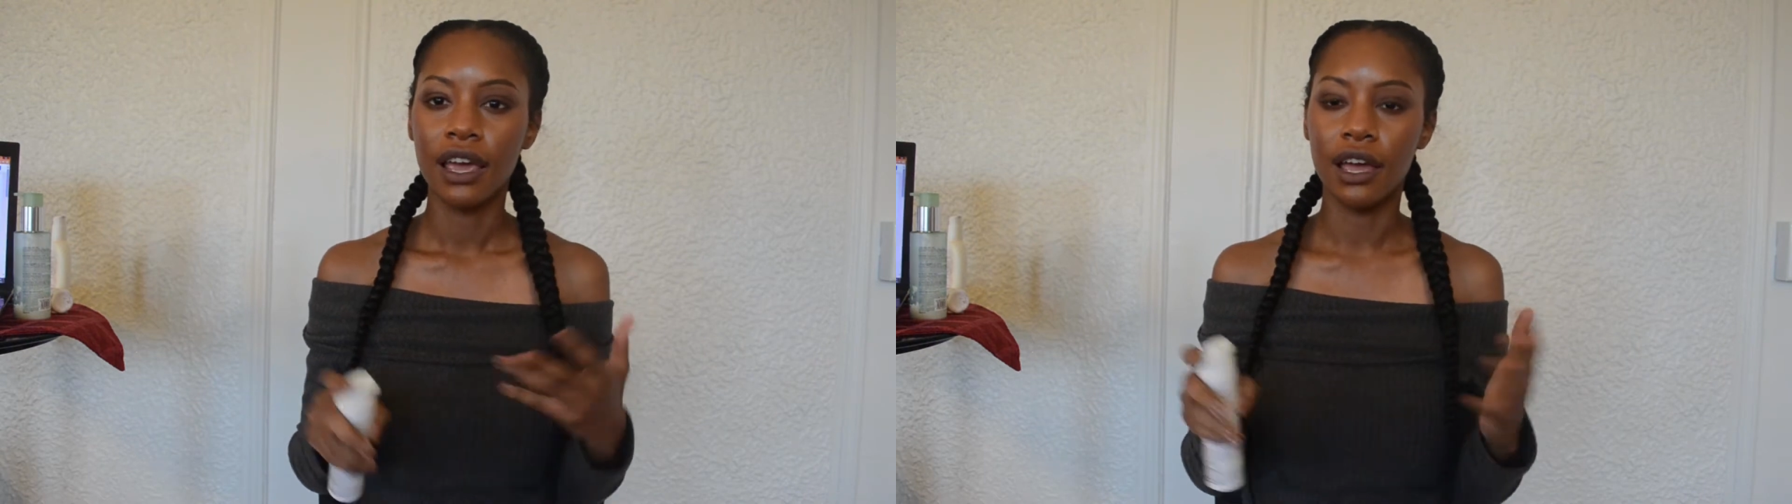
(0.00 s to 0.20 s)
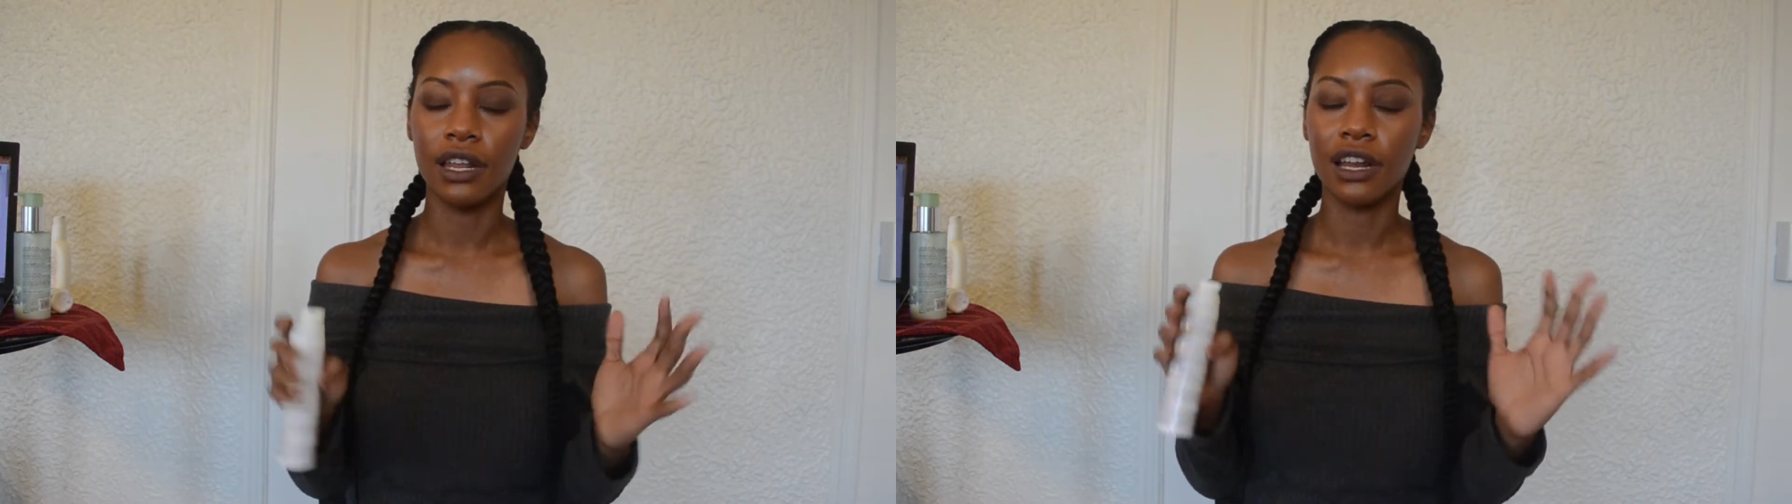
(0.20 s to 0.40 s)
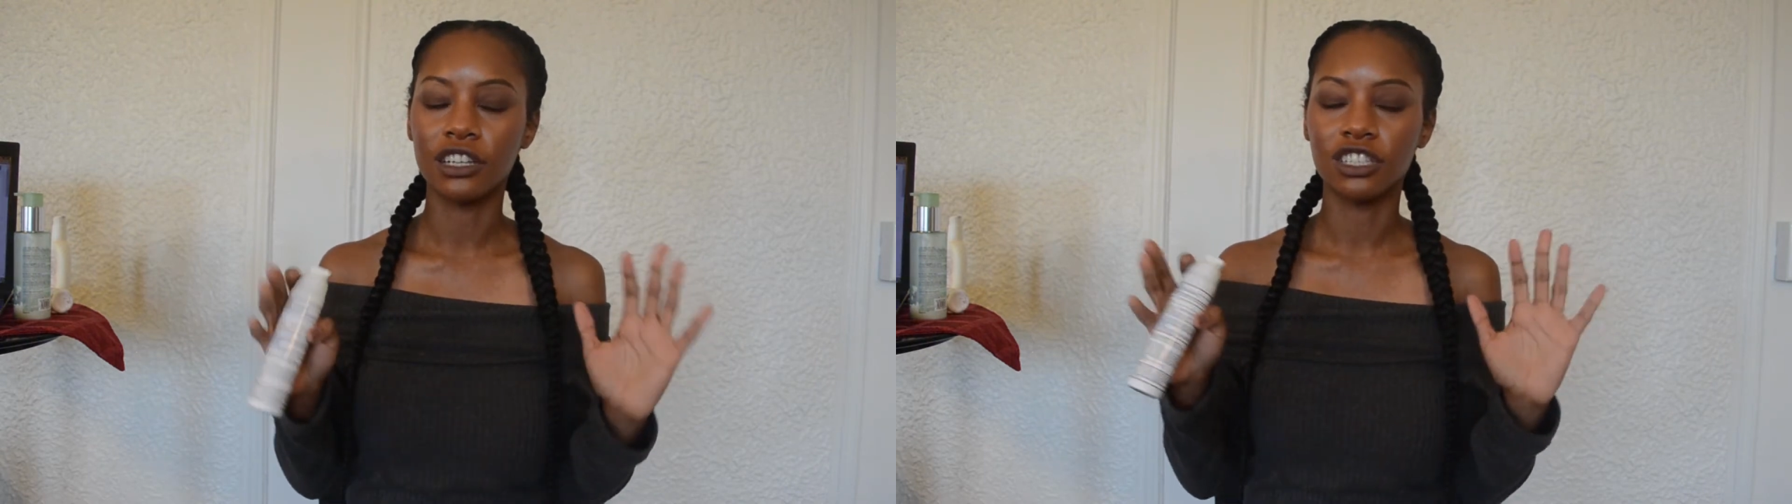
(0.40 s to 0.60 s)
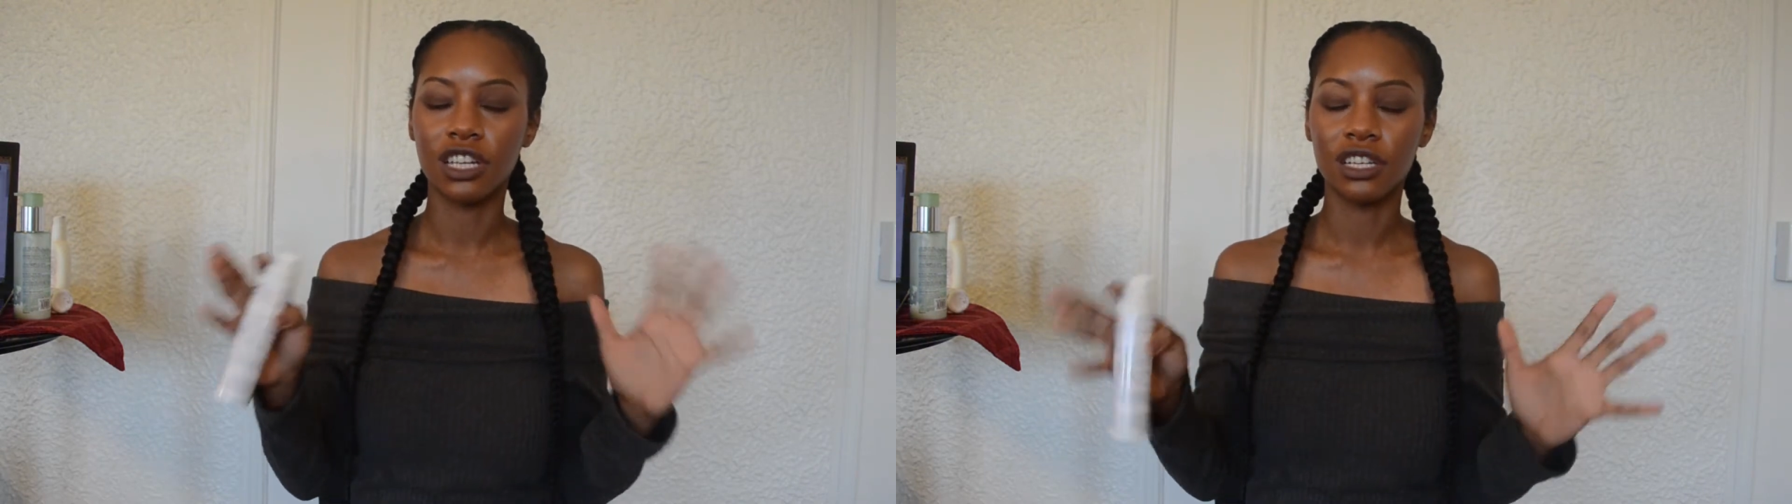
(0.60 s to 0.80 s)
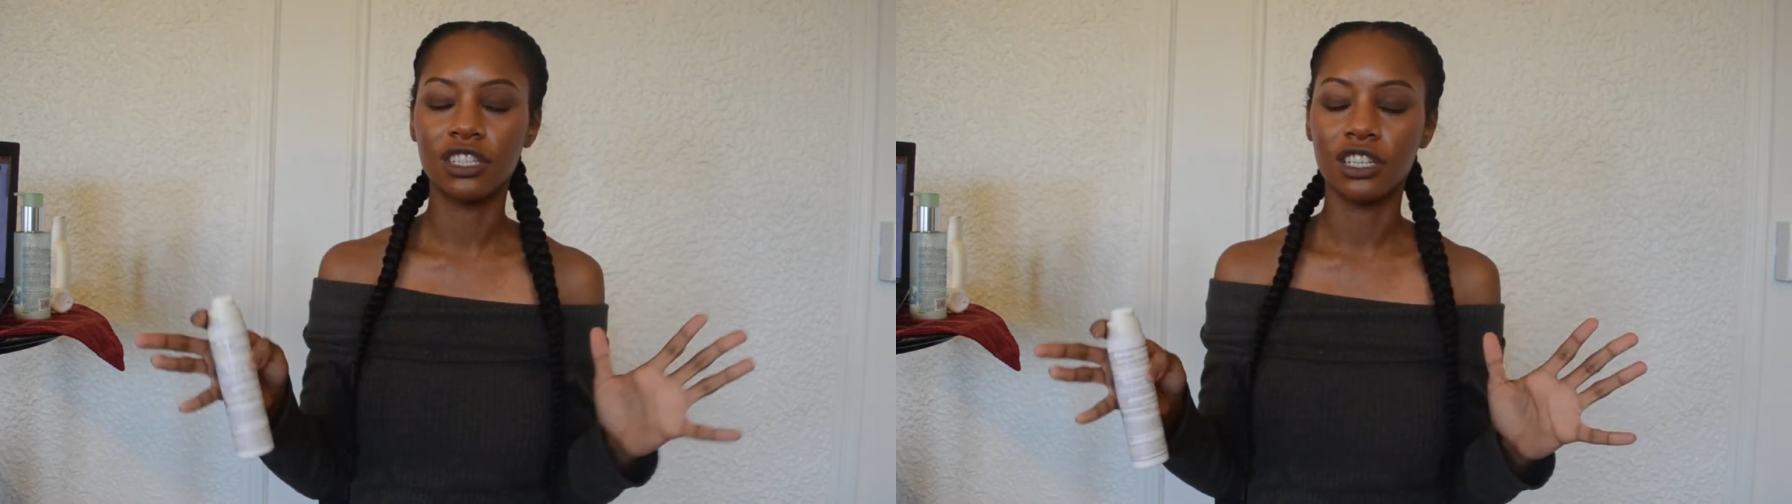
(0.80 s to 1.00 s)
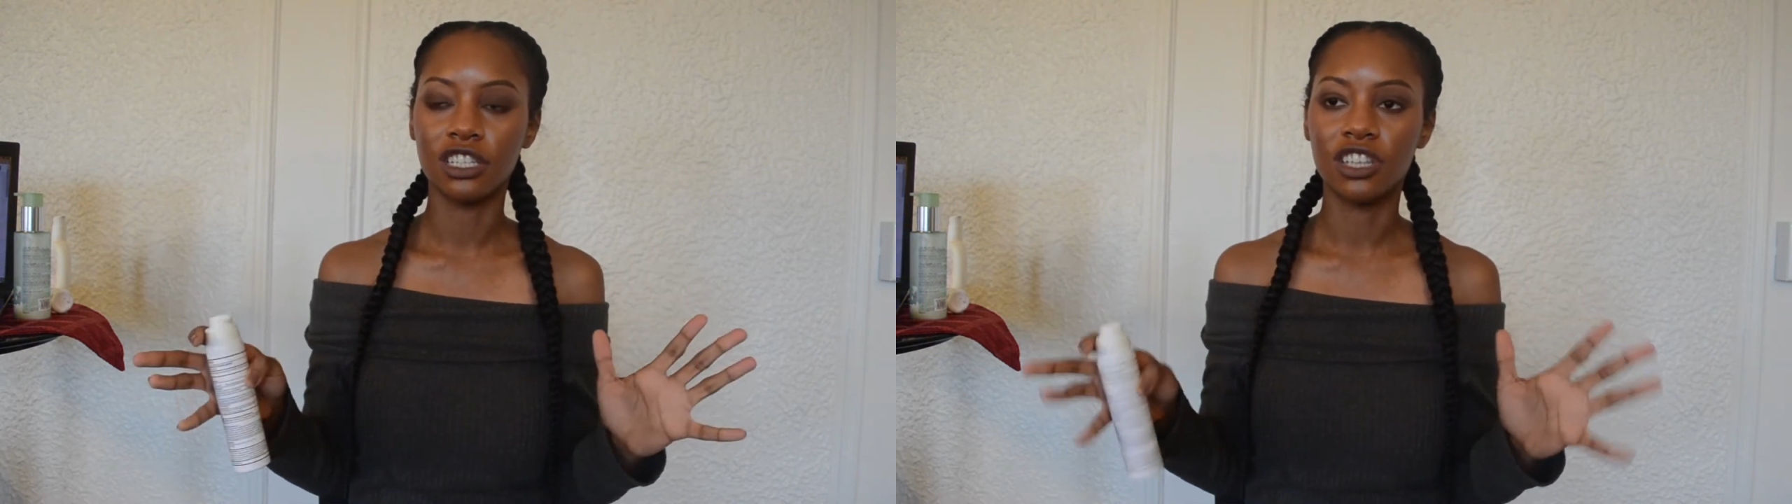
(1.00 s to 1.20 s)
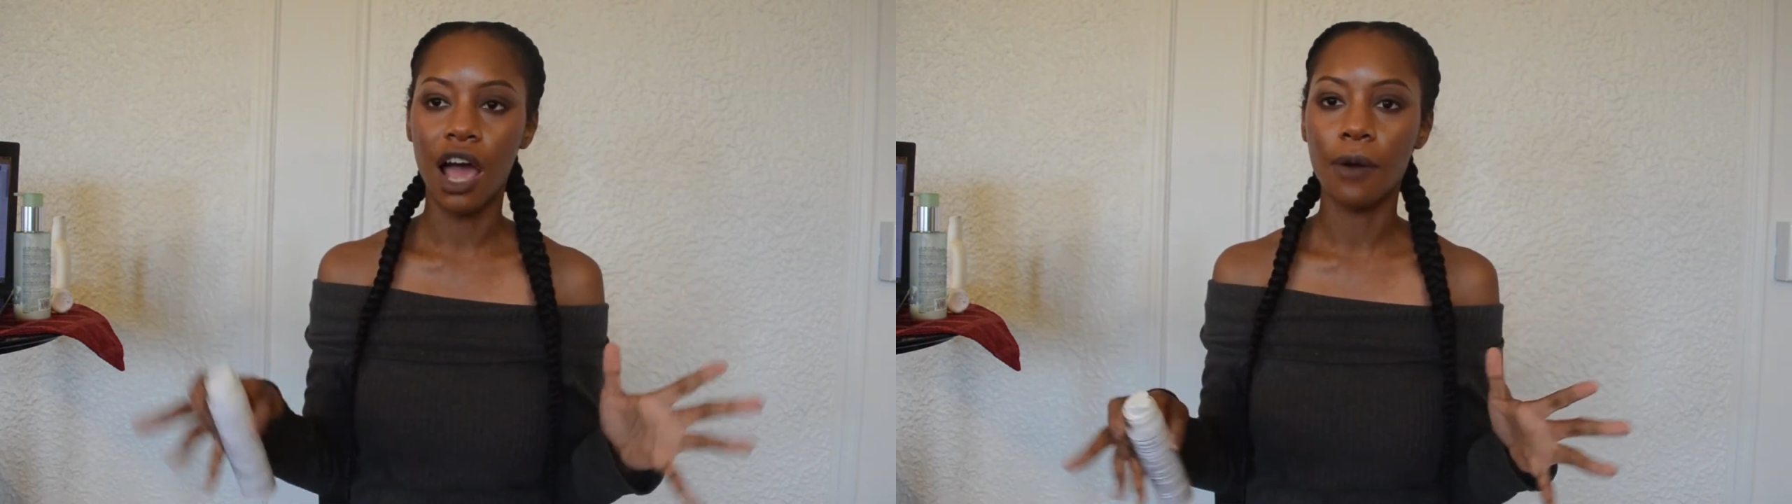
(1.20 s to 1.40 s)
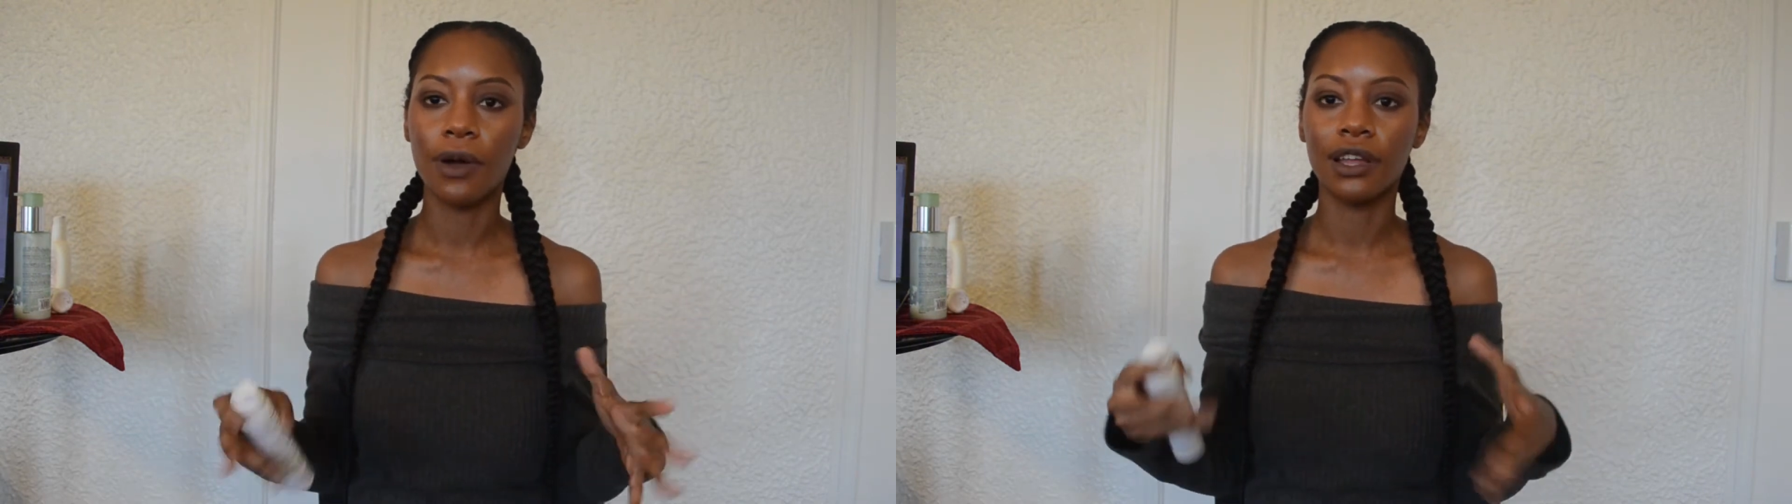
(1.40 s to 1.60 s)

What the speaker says: and then I'll just get into the shower